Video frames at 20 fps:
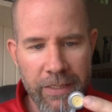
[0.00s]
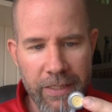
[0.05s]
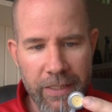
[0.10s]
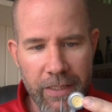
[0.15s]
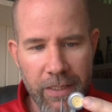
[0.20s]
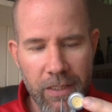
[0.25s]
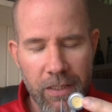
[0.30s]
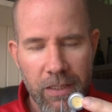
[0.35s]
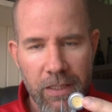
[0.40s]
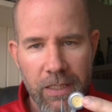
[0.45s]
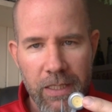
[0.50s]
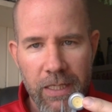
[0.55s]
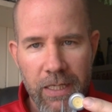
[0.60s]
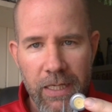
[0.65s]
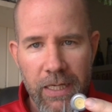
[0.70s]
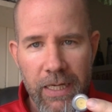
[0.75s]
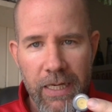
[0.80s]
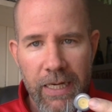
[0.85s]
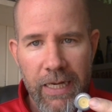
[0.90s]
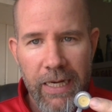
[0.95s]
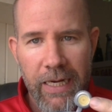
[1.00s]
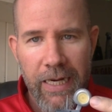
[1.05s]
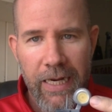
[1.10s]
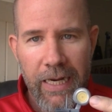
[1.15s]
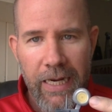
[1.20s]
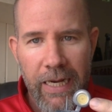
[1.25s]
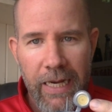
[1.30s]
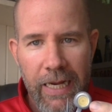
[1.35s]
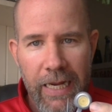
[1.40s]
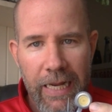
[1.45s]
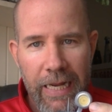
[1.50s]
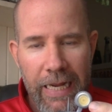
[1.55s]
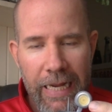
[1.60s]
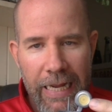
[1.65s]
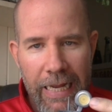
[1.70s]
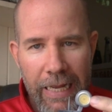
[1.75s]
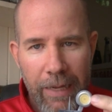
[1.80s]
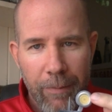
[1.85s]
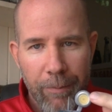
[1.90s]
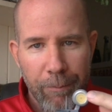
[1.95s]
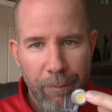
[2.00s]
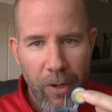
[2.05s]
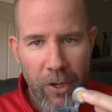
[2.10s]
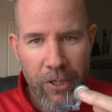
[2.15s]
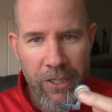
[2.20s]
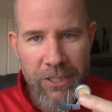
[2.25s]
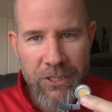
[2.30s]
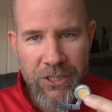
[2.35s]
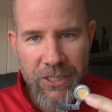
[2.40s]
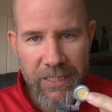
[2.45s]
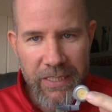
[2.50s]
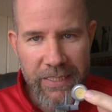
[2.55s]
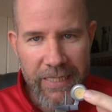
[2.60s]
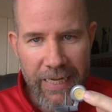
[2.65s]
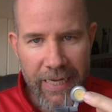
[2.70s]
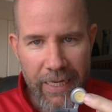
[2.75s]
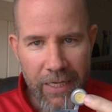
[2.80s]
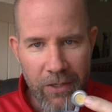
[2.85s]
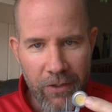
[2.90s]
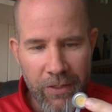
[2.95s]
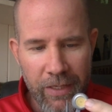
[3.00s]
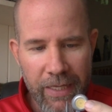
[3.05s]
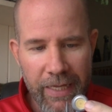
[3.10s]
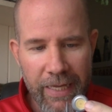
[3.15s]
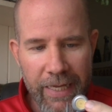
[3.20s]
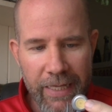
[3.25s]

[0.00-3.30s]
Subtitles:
there, burnish it down,